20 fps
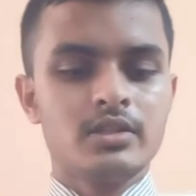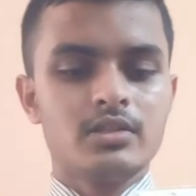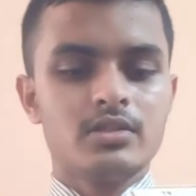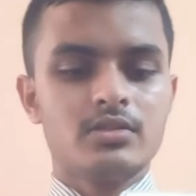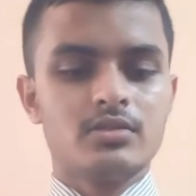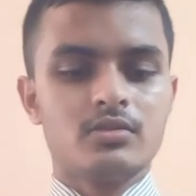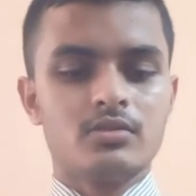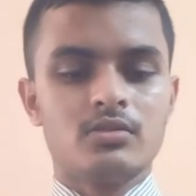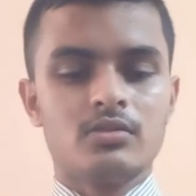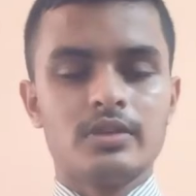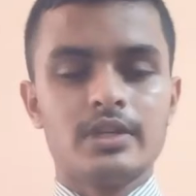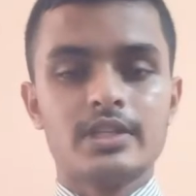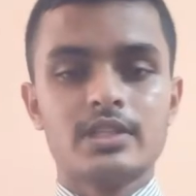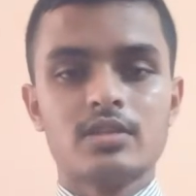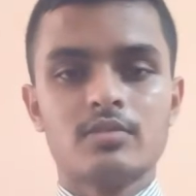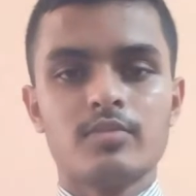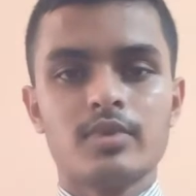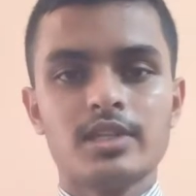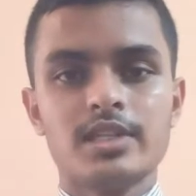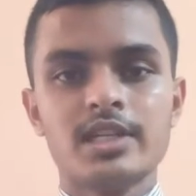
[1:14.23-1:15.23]
So it's
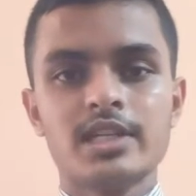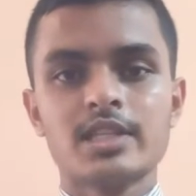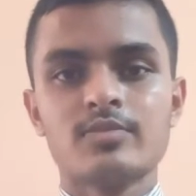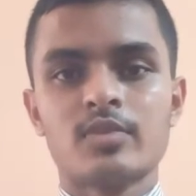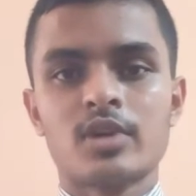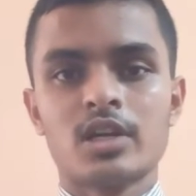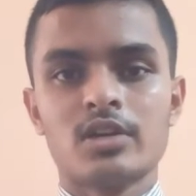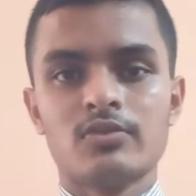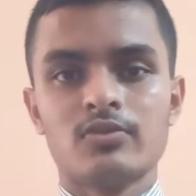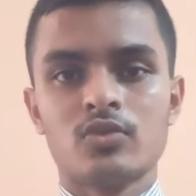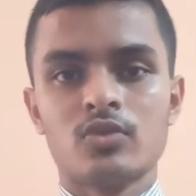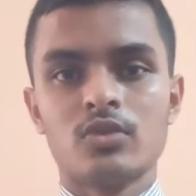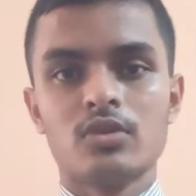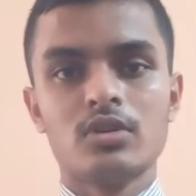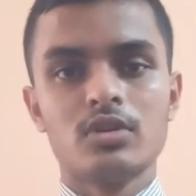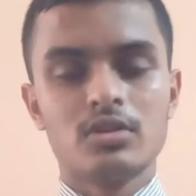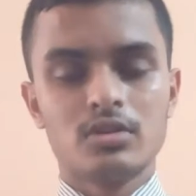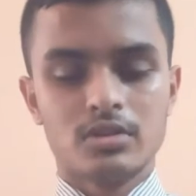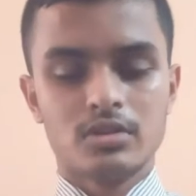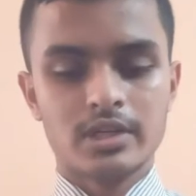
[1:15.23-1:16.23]
a budget
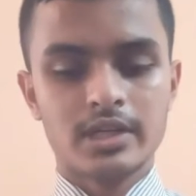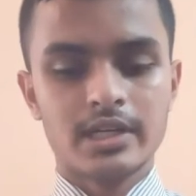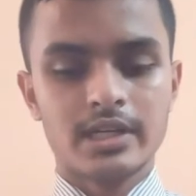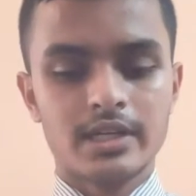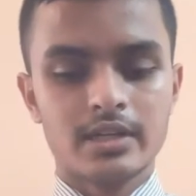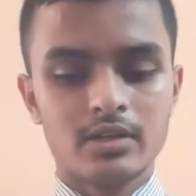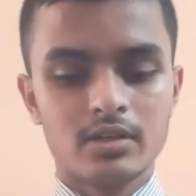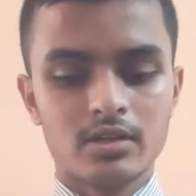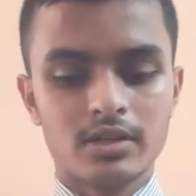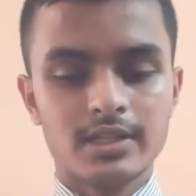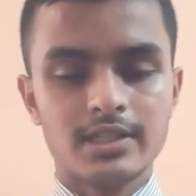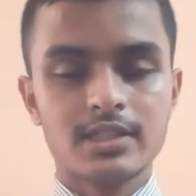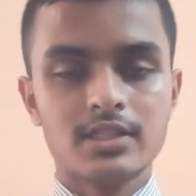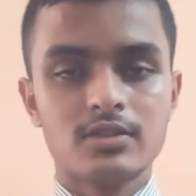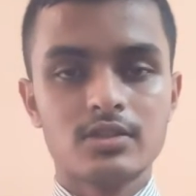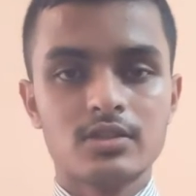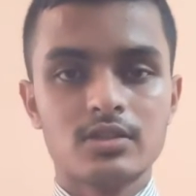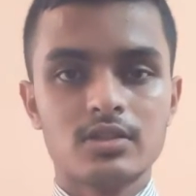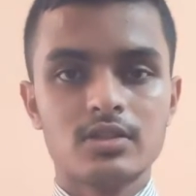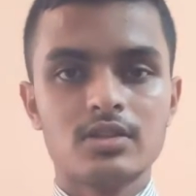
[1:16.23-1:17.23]
smartphone, and it's
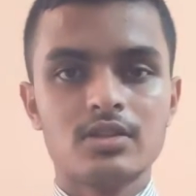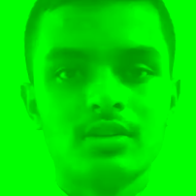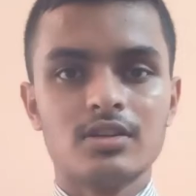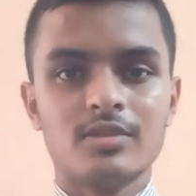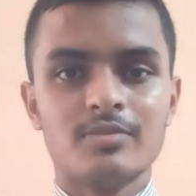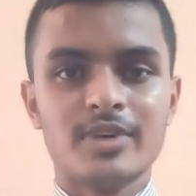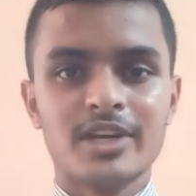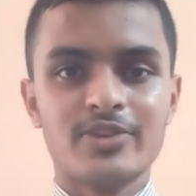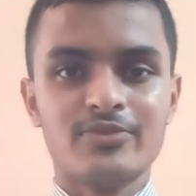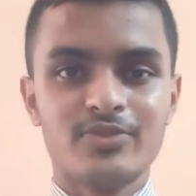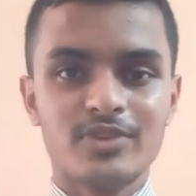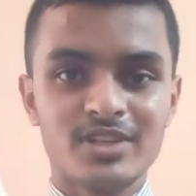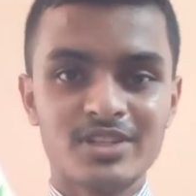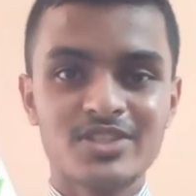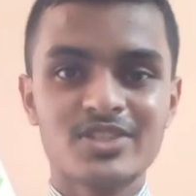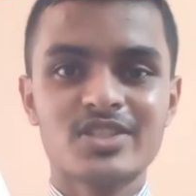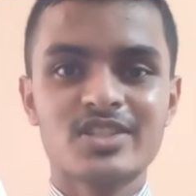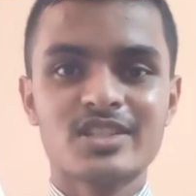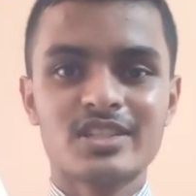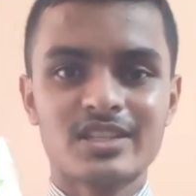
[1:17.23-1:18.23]
my
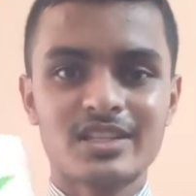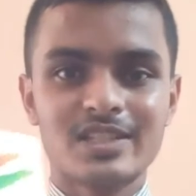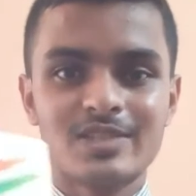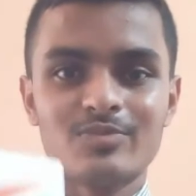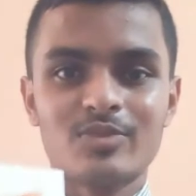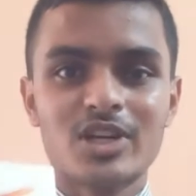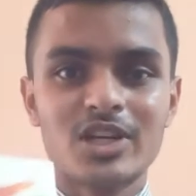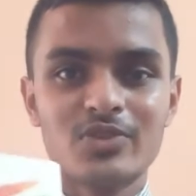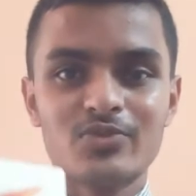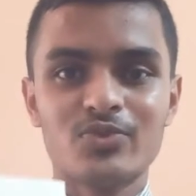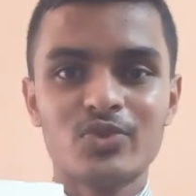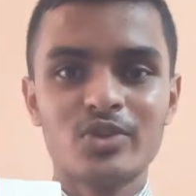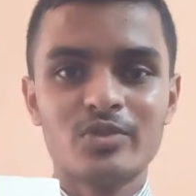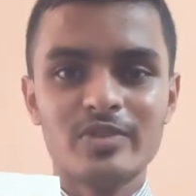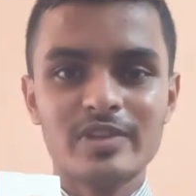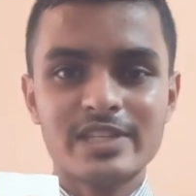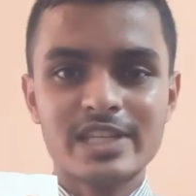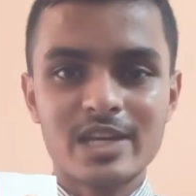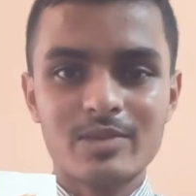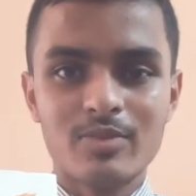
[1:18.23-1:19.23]
first
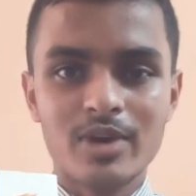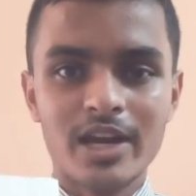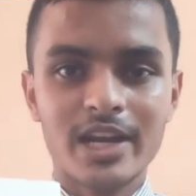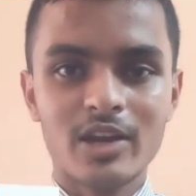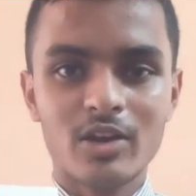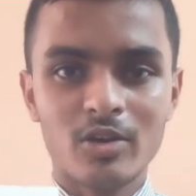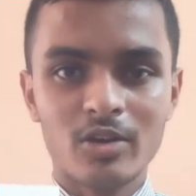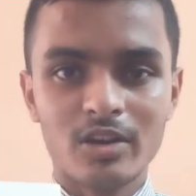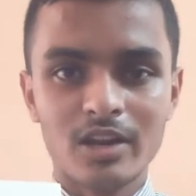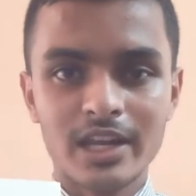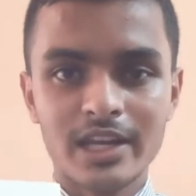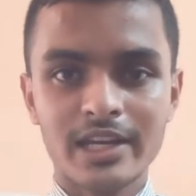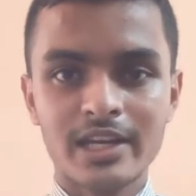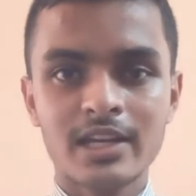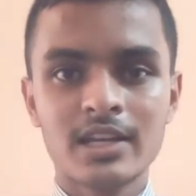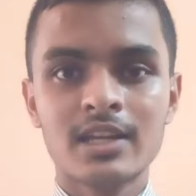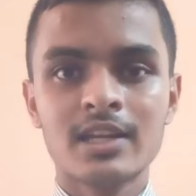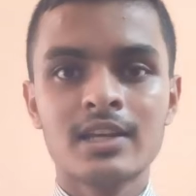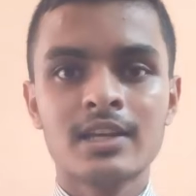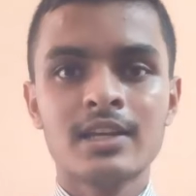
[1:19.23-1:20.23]
smartphone which I buy
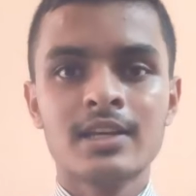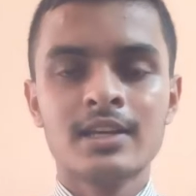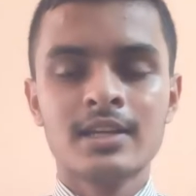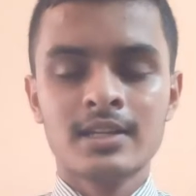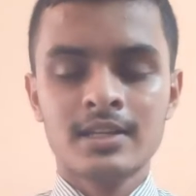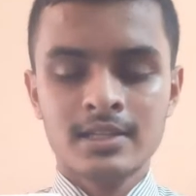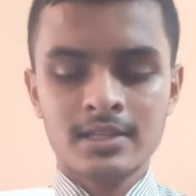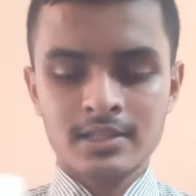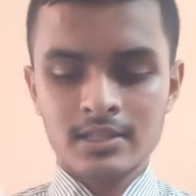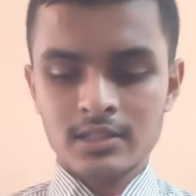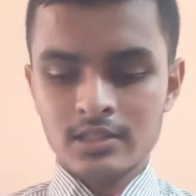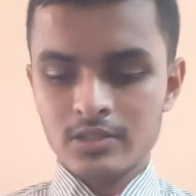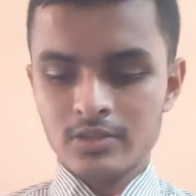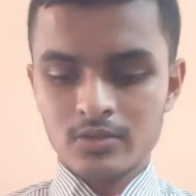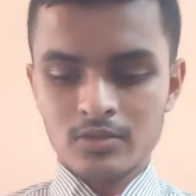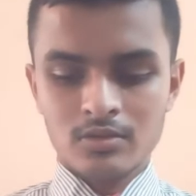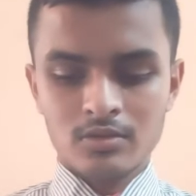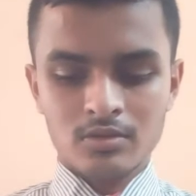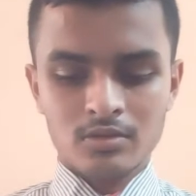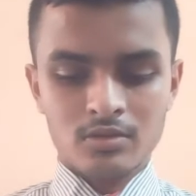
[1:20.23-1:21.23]
online. So